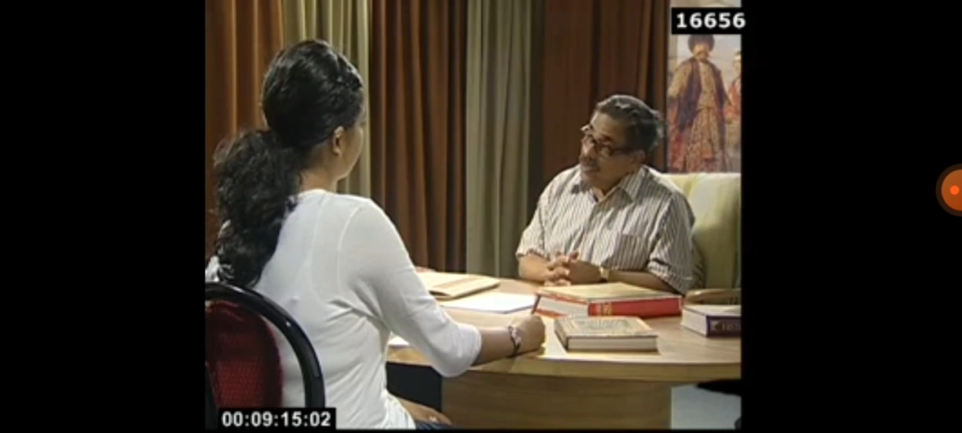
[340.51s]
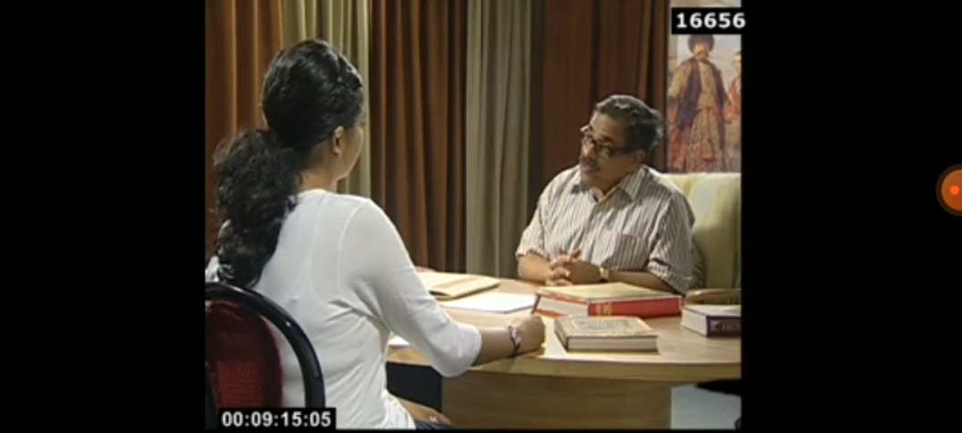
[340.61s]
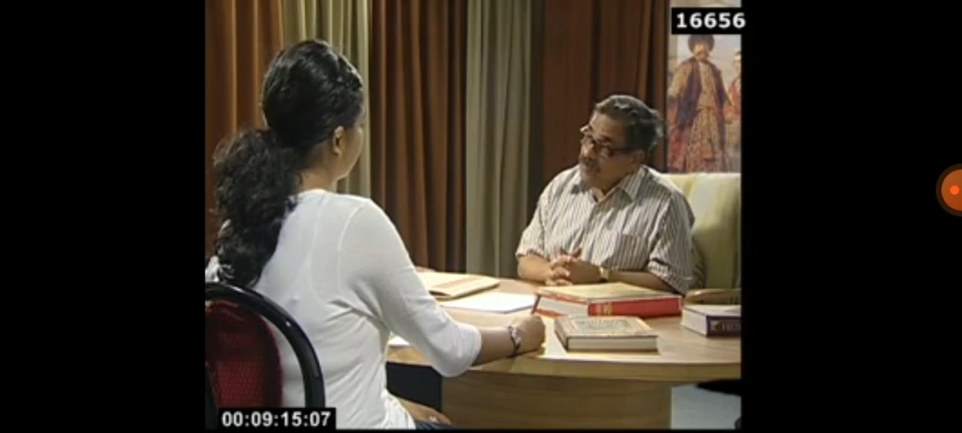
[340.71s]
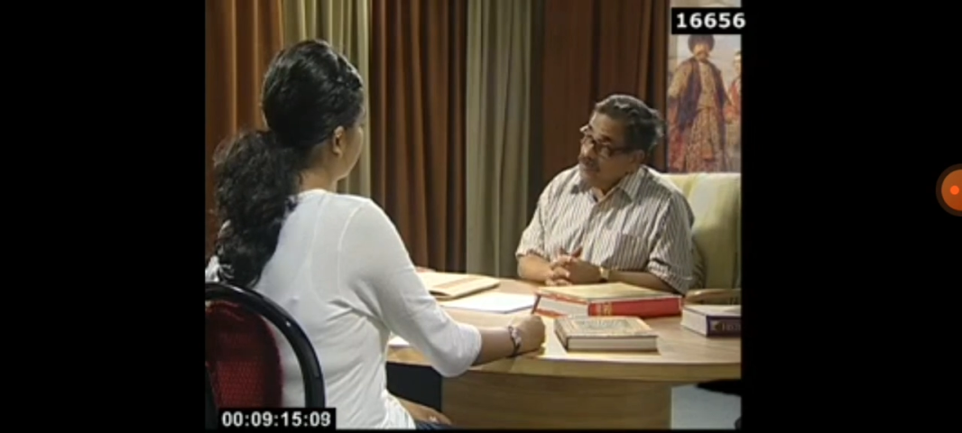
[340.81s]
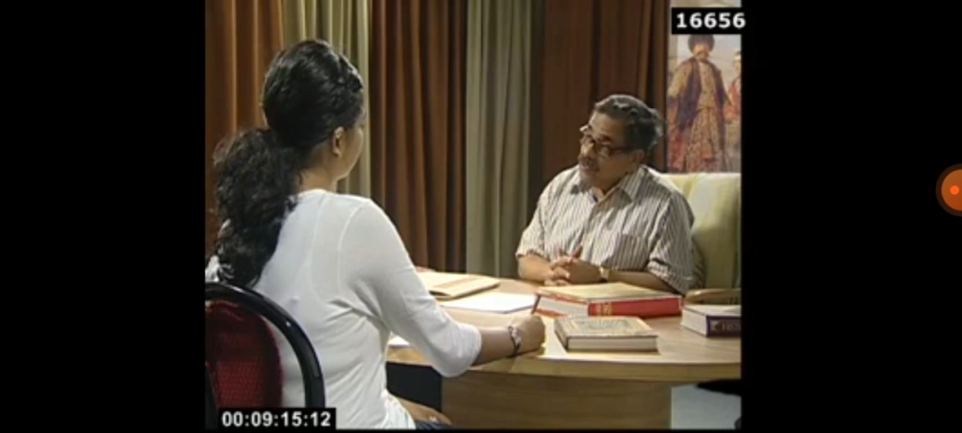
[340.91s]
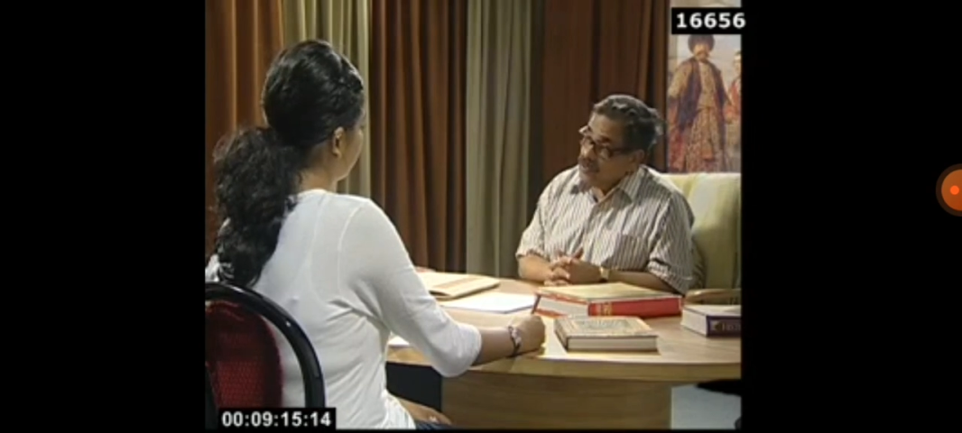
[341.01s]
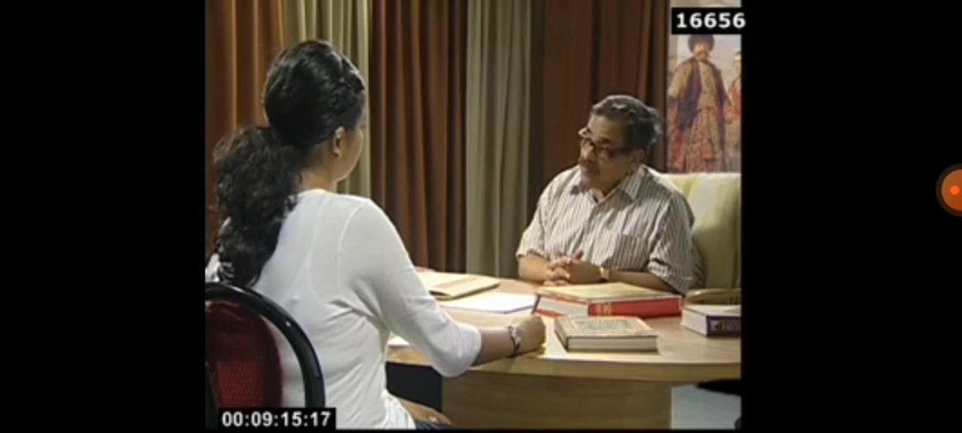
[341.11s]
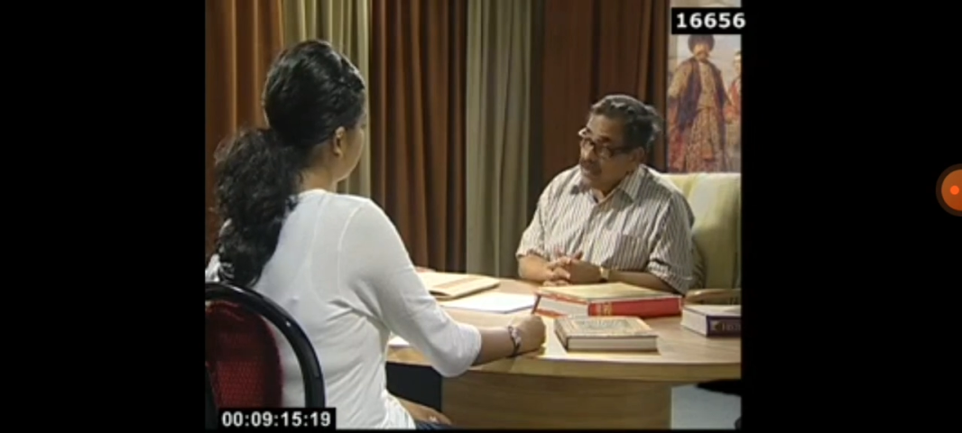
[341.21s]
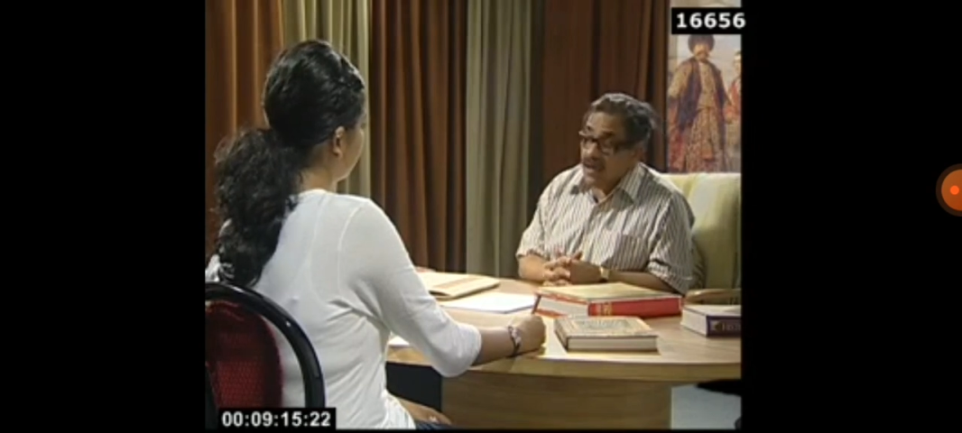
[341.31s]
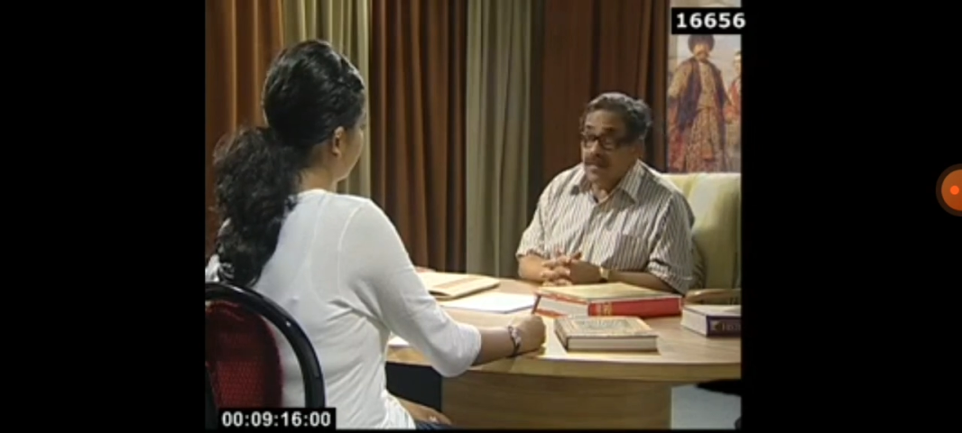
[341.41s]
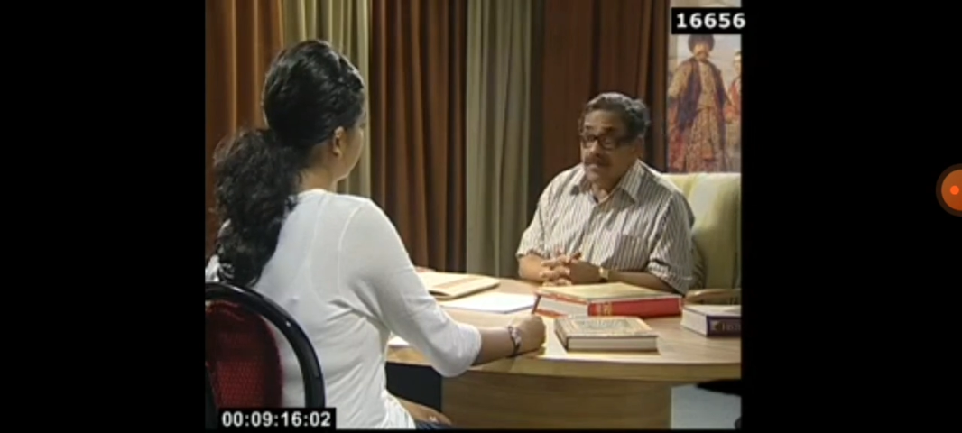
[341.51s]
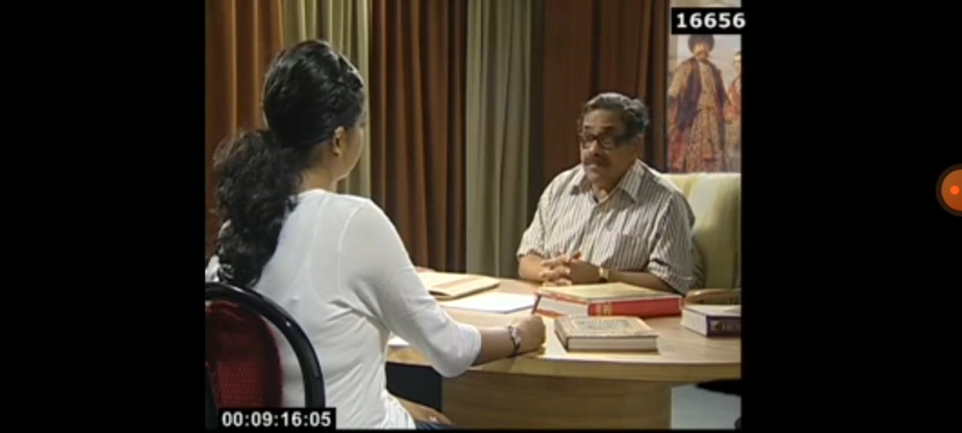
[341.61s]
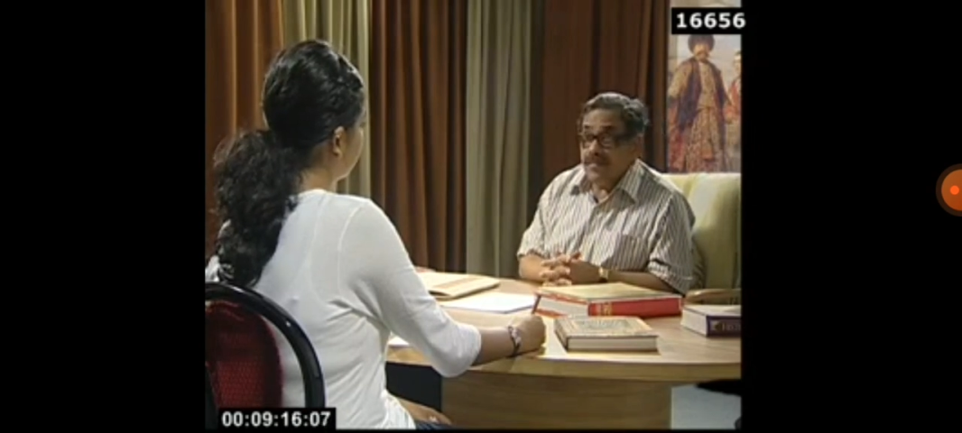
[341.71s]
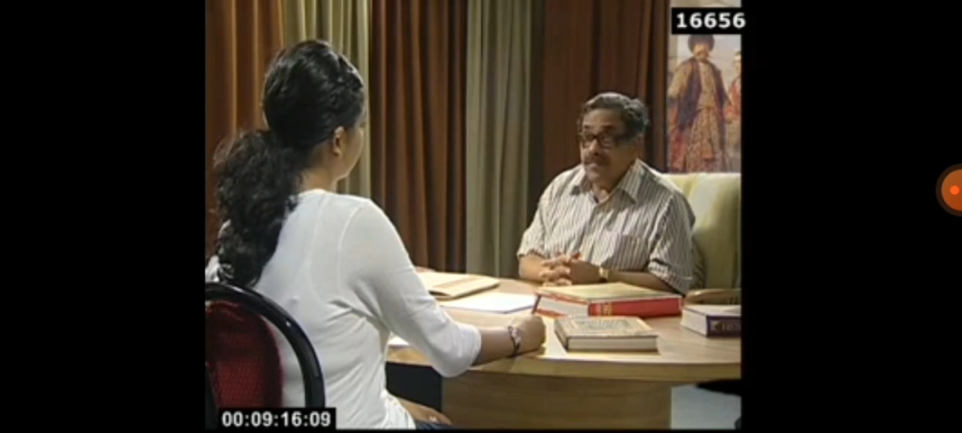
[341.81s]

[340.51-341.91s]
by Tipu as well,